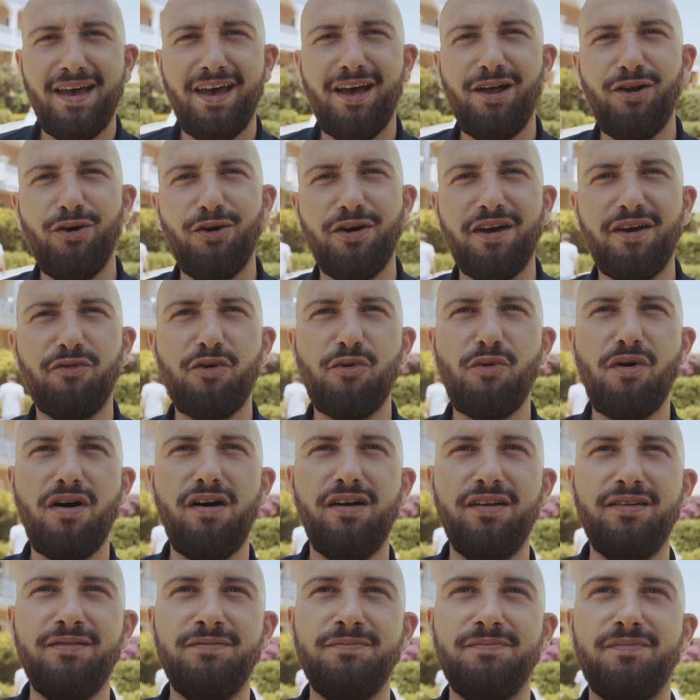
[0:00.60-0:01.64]
Hello
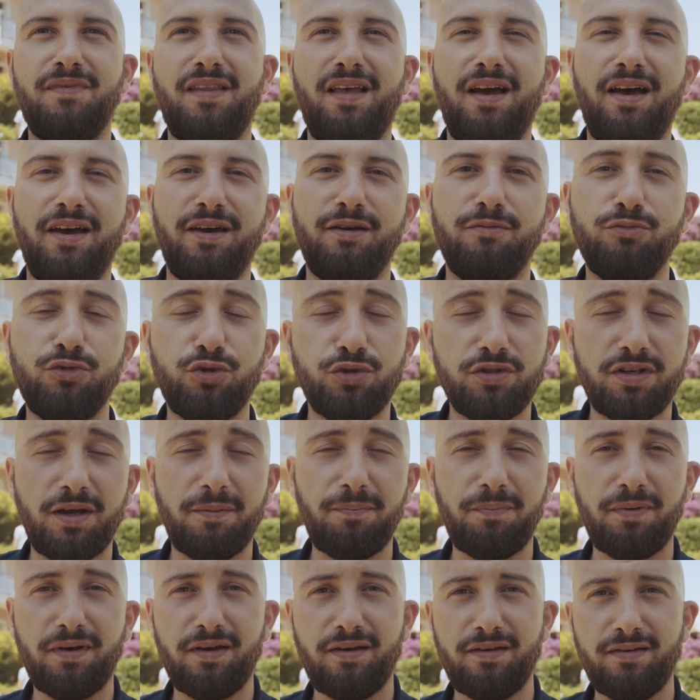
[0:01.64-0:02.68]
everyone, I'm
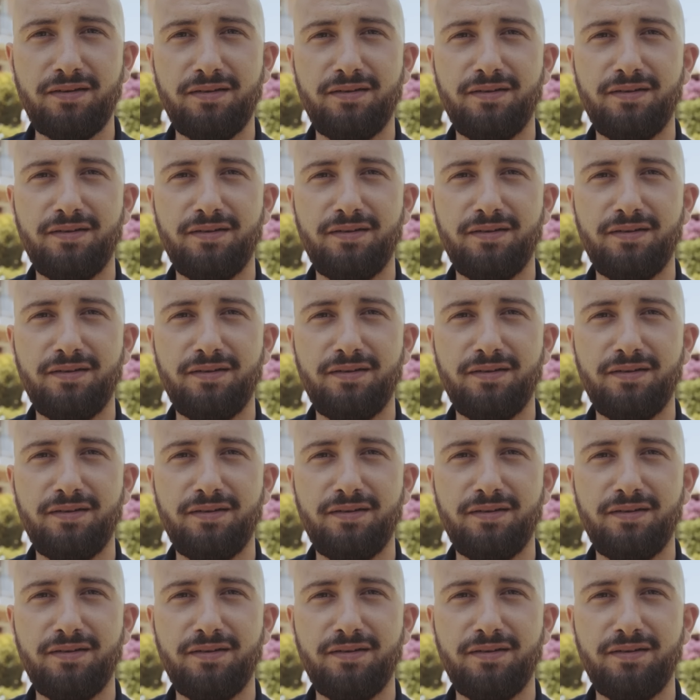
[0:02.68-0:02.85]
Giuseppe.